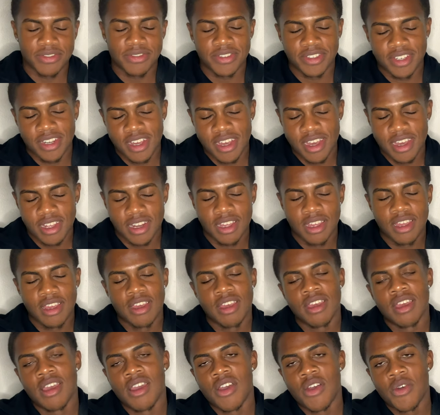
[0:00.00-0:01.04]
If you're not,
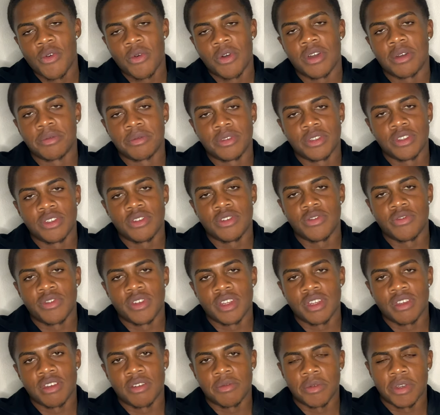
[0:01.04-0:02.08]
welcome to a new
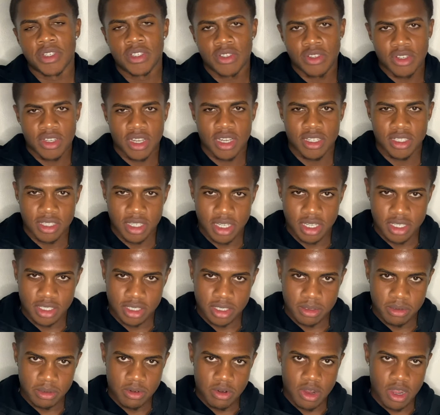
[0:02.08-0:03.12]
video. Make sure you guys like and
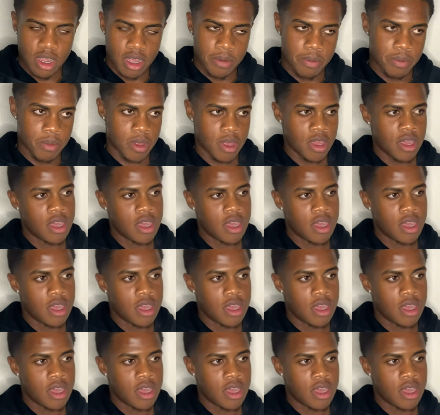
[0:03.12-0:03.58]
subscribe.